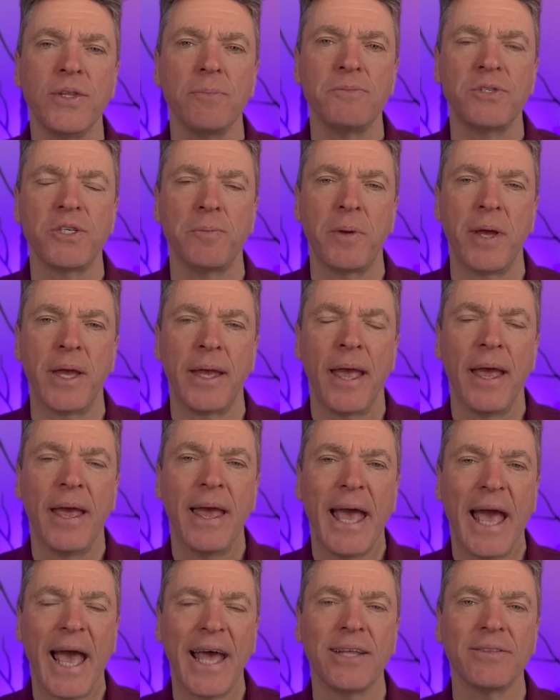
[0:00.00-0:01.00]
them to be,
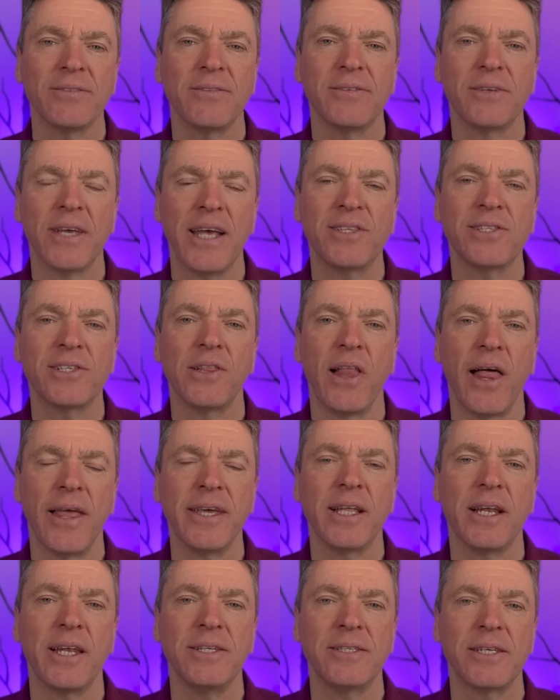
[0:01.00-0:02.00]
and it's
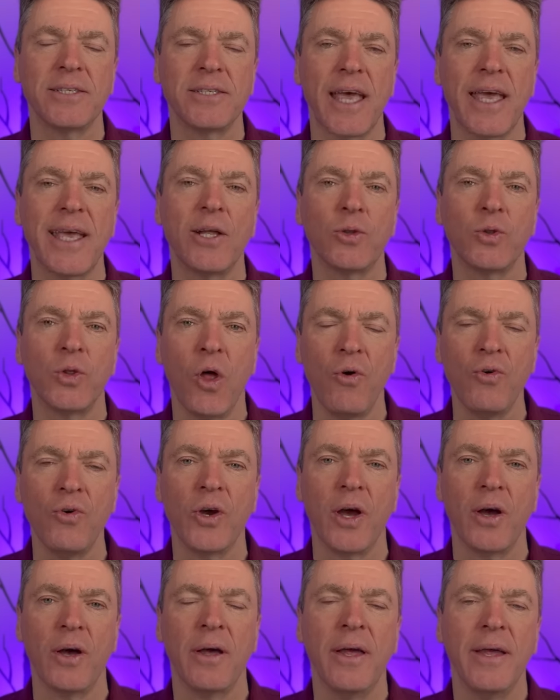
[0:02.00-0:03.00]
likely to take
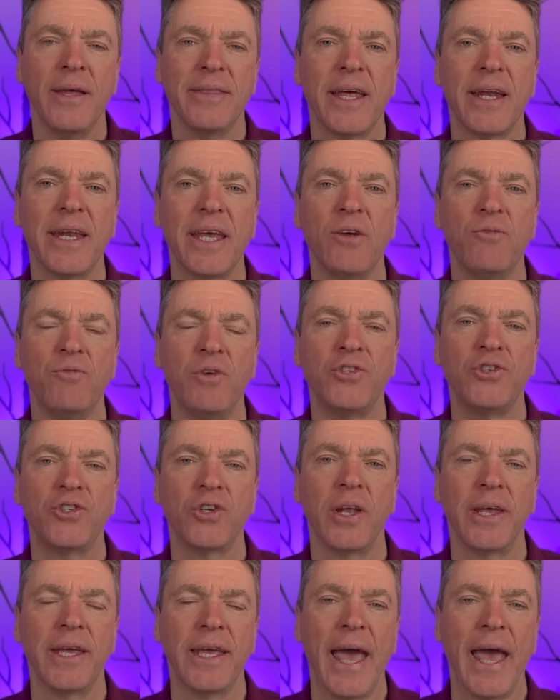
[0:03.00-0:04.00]
longer than he originally